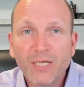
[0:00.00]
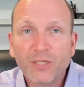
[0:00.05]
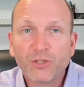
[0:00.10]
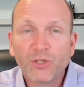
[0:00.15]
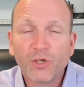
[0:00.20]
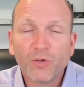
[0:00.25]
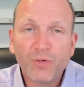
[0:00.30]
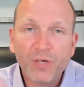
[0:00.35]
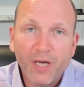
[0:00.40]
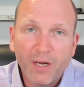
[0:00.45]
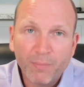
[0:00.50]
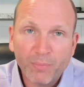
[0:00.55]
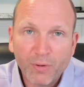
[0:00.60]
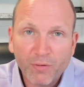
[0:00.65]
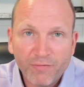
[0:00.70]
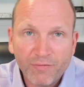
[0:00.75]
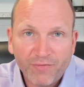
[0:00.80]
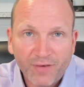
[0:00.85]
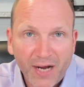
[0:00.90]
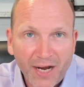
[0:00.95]
So
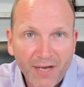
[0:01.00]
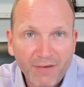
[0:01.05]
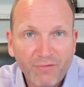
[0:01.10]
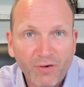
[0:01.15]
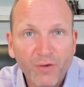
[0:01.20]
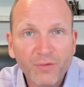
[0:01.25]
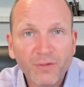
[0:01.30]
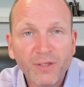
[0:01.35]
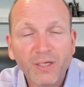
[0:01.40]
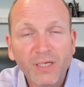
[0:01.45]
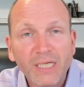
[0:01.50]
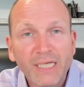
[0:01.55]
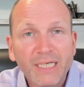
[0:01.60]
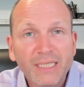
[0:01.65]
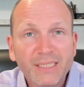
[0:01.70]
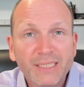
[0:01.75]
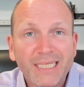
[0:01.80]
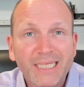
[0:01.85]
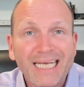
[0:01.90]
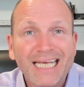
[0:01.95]
number 5 on the
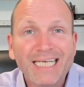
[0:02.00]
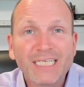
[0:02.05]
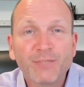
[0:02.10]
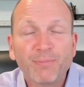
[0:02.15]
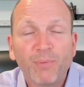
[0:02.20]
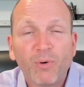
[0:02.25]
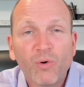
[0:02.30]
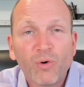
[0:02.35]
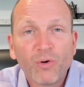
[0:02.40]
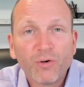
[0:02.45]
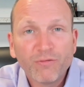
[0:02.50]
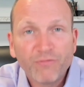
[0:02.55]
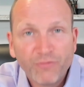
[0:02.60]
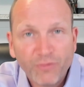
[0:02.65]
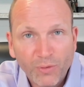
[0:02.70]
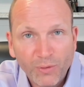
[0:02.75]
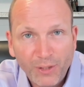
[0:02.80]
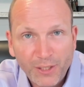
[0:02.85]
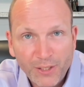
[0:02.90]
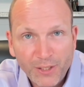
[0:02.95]
list is
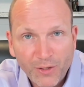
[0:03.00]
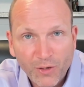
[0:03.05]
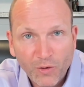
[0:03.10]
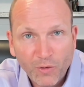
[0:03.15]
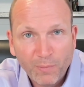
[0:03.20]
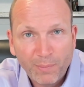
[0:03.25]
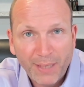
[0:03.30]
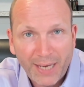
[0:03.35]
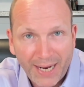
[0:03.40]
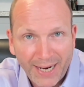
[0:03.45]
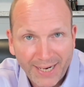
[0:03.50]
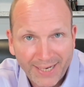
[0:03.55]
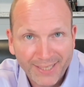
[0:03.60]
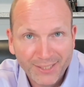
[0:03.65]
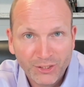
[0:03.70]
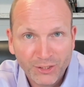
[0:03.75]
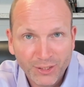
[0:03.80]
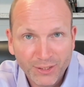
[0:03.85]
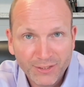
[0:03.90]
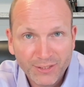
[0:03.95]
portfolio
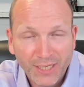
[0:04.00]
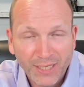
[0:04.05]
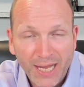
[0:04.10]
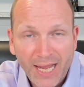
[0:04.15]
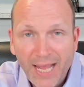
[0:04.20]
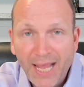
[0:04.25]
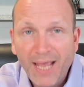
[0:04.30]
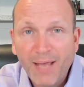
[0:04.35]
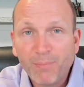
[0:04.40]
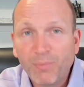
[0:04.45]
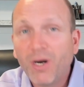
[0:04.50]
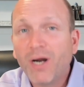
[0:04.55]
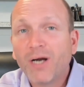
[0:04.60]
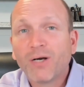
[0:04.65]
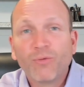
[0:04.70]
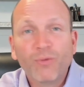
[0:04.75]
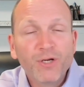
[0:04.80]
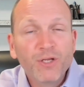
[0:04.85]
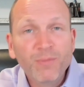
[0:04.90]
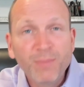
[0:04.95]
packages.
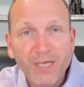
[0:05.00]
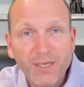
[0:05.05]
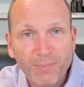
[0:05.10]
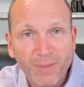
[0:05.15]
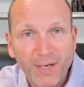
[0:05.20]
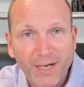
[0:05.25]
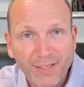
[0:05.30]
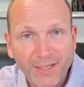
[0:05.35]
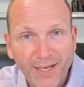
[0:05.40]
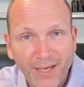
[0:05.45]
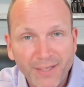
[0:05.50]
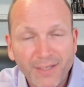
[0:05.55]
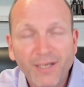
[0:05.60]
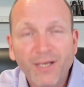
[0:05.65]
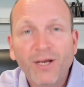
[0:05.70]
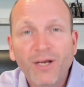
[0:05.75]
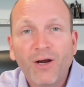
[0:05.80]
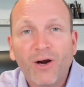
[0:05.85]
Brock, what do you mean by that?